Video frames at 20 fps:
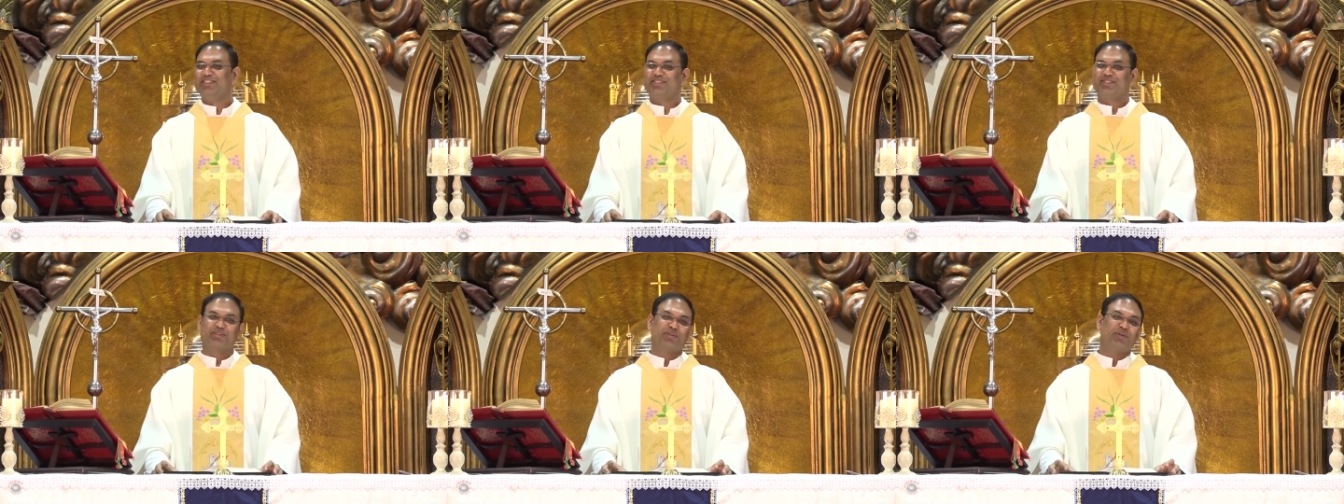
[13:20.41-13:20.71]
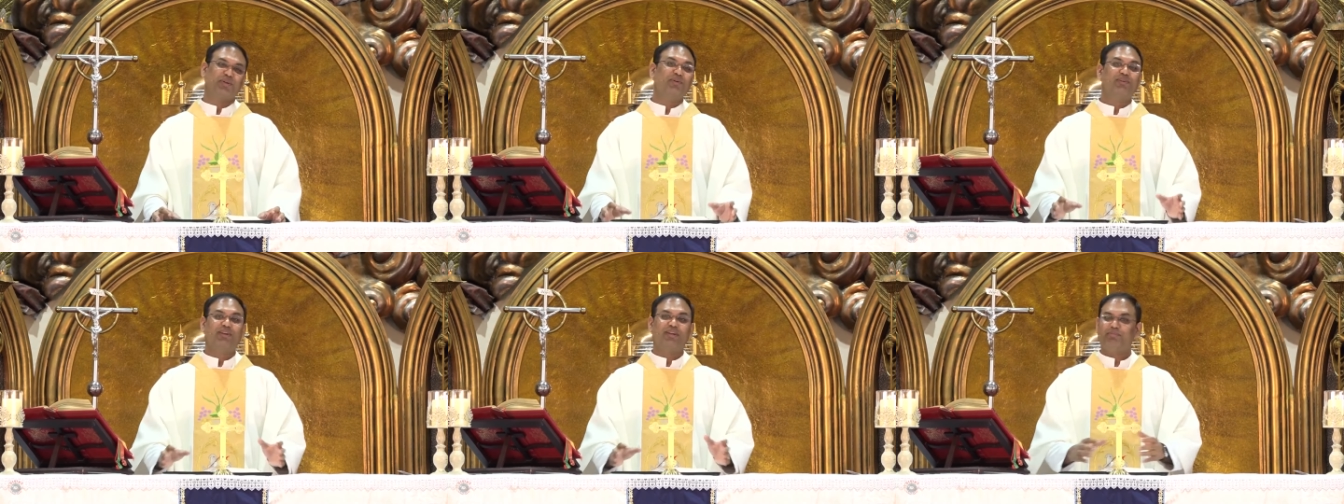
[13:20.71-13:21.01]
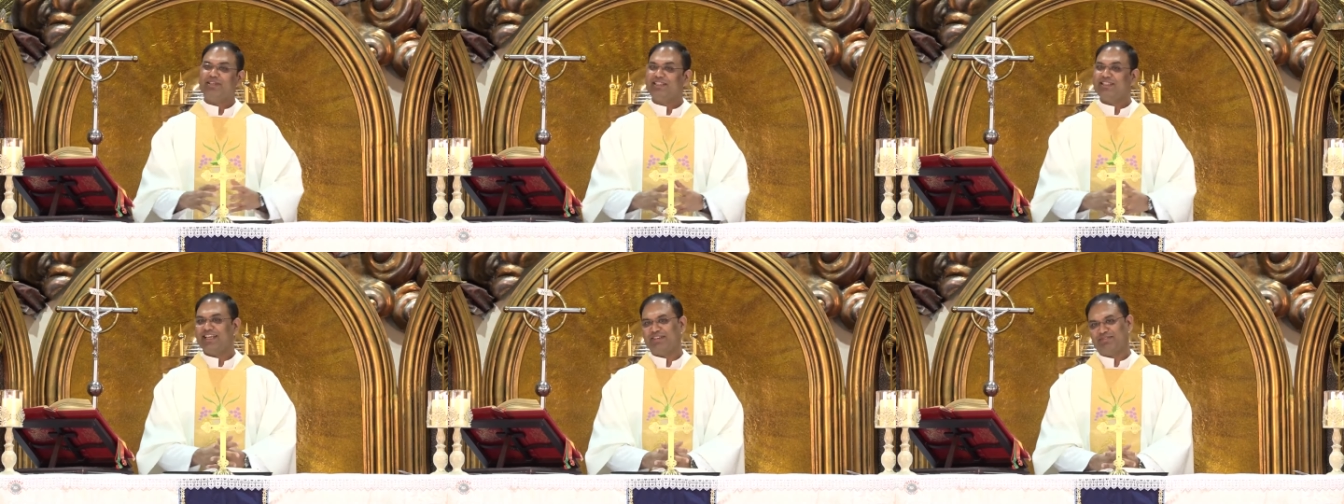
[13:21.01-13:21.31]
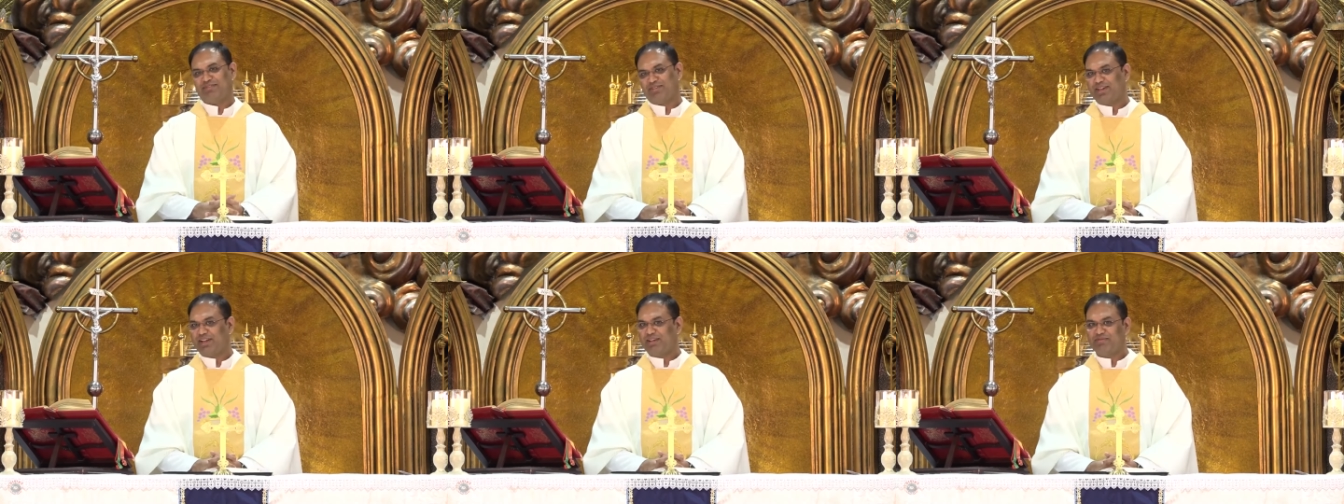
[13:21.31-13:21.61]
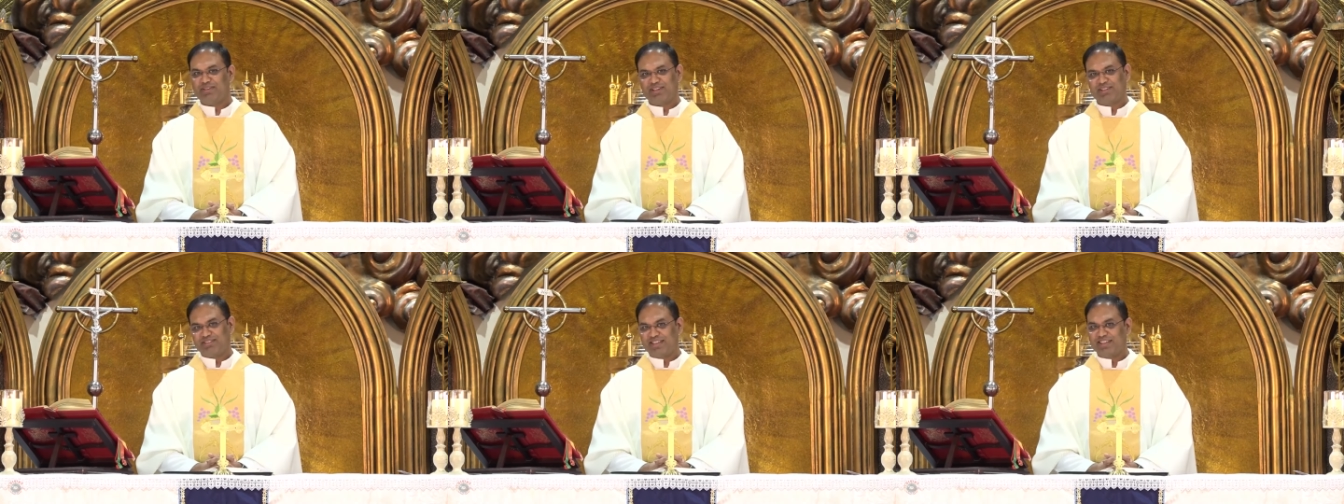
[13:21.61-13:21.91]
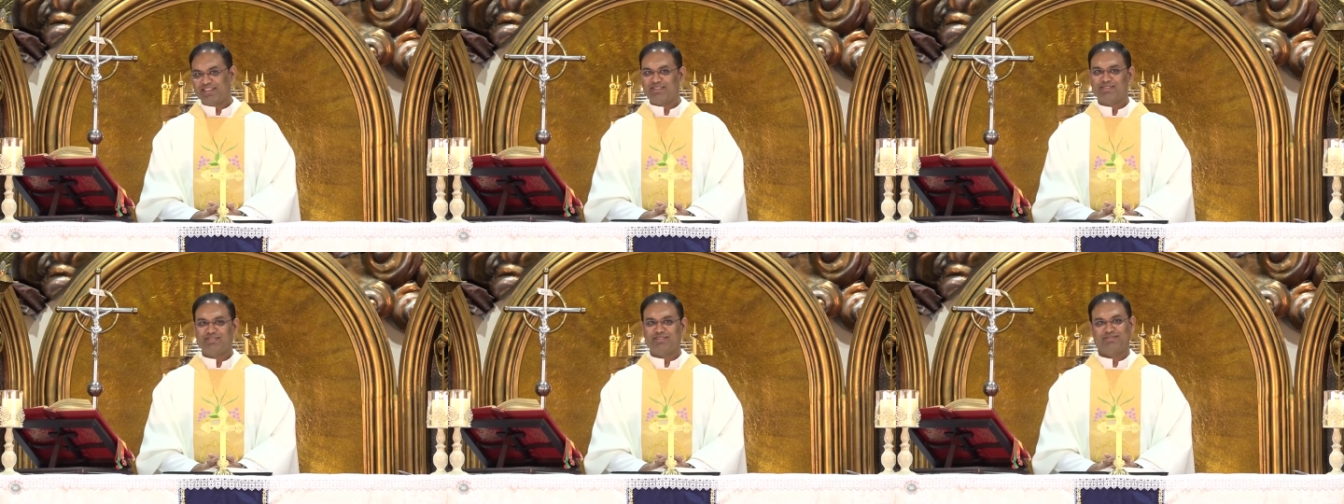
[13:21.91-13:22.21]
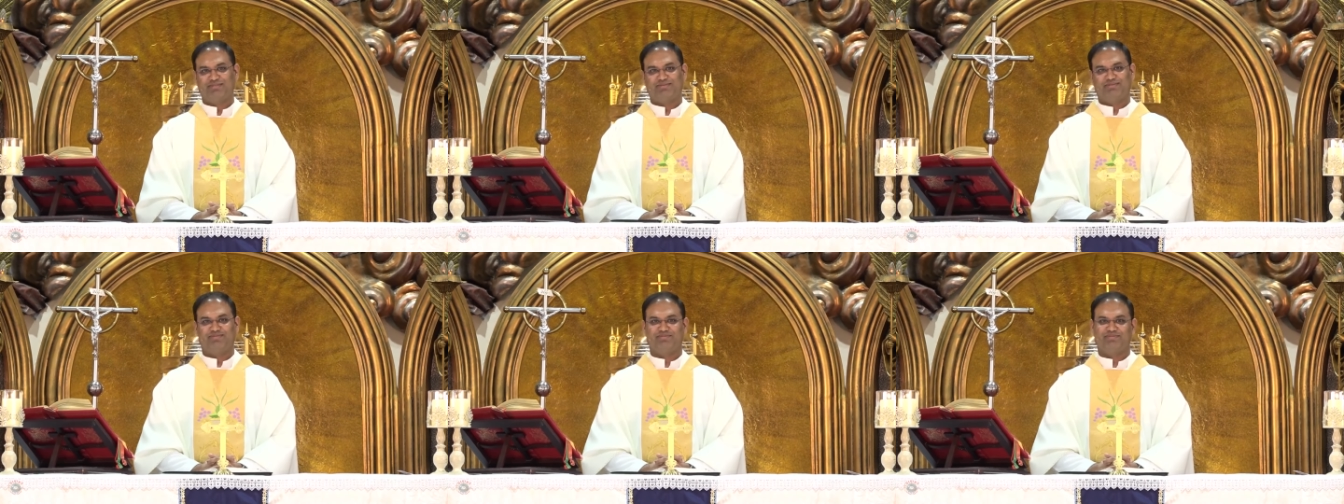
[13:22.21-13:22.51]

So you will be there for everything, no?